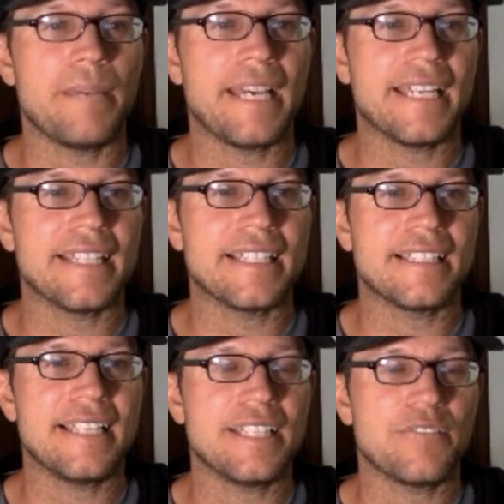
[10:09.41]
back in the
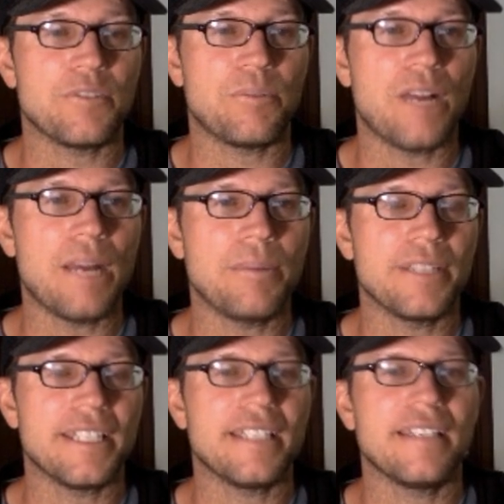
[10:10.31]
States for
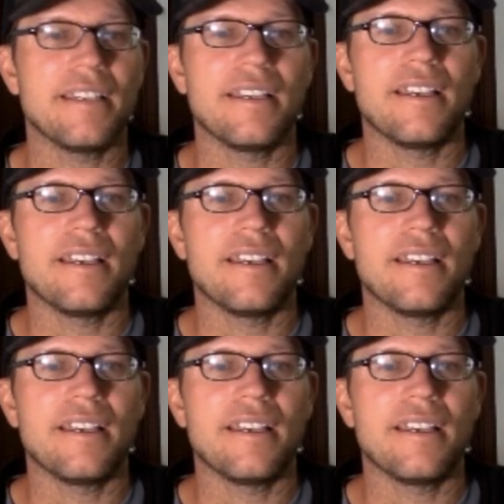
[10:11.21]
property,